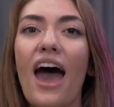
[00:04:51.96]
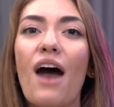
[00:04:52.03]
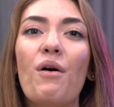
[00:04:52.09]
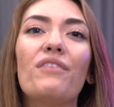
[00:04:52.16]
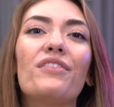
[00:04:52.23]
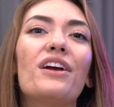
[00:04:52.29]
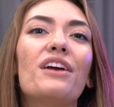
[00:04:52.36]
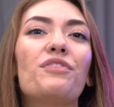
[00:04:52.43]

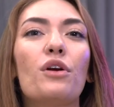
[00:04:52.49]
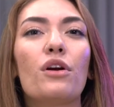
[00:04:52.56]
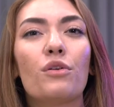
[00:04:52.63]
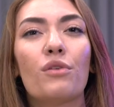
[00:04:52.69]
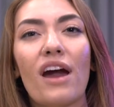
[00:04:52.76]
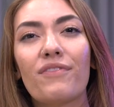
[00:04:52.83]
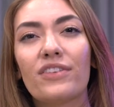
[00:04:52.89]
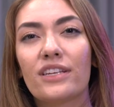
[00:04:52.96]
However, if you're a
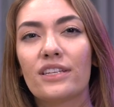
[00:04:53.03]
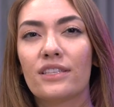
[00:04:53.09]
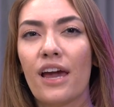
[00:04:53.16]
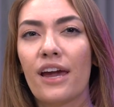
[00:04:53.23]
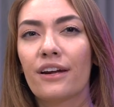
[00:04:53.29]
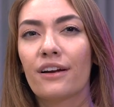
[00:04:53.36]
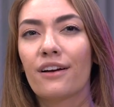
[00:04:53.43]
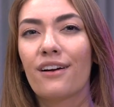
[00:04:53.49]
graphic
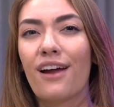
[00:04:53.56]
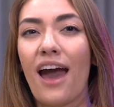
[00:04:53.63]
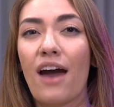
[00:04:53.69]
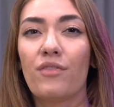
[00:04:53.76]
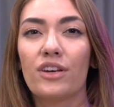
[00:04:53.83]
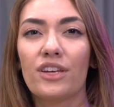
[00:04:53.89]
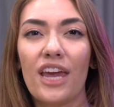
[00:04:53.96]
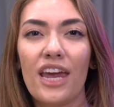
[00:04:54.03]
designer,
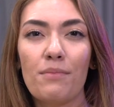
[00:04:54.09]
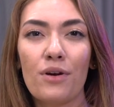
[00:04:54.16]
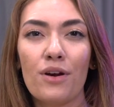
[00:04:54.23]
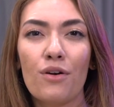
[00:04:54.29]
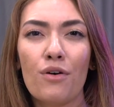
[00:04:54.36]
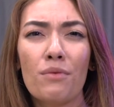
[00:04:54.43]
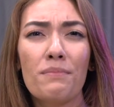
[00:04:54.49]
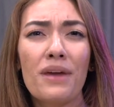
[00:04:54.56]
avid
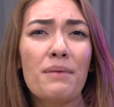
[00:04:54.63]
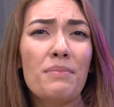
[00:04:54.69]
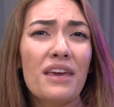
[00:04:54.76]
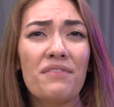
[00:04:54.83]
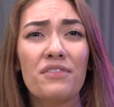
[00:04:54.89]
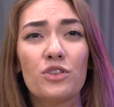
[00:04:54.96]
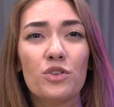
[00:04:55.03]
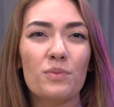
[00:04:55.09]
gamer, or maybe
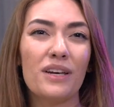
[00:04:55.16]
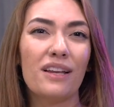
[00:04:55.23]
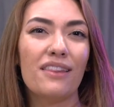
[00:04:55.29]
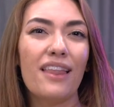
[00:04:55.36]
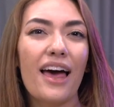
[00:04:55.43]
even do a bit of